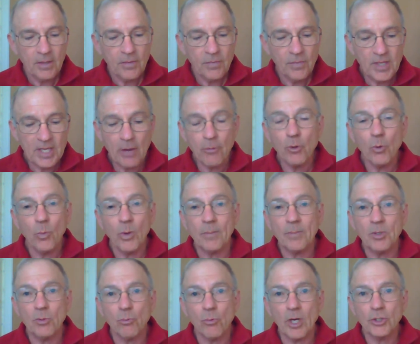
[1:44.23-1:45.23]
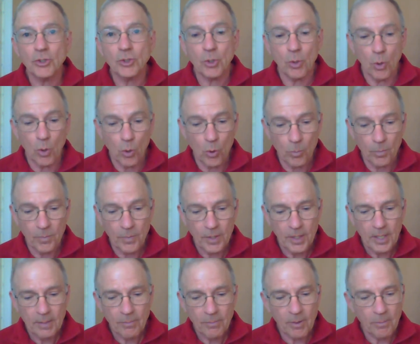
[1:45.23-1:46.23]
The other women rushed home,
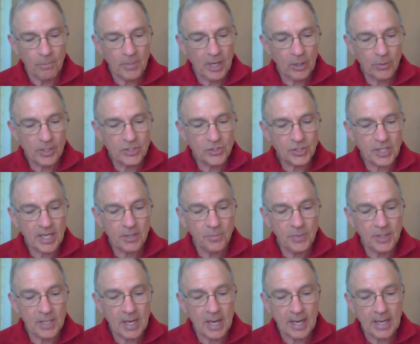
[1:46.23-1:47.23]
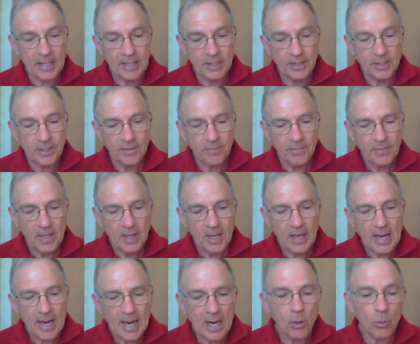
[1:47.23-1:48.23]
but Mary stayed behind.
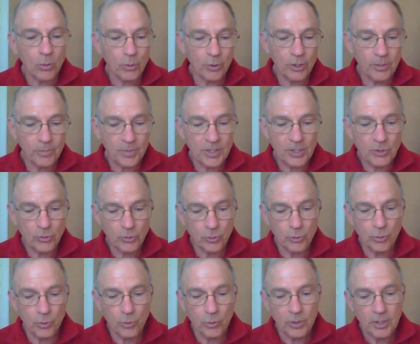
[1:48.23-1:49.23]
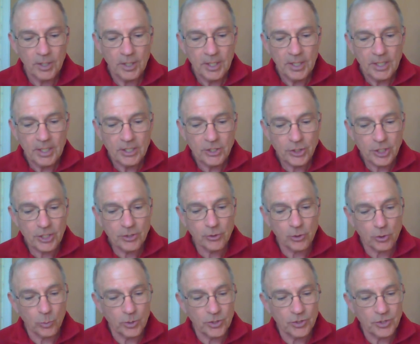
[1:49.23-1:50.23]
How could it be true?
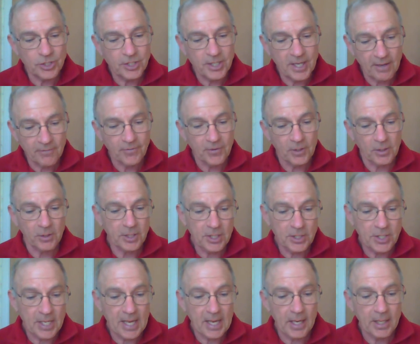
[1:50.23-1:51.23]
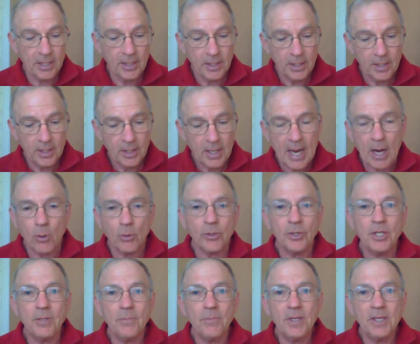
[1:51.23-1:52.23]
Jesus was definitely dead. How
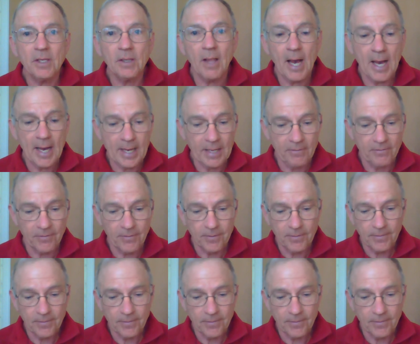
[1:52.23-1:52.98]
could he be alive?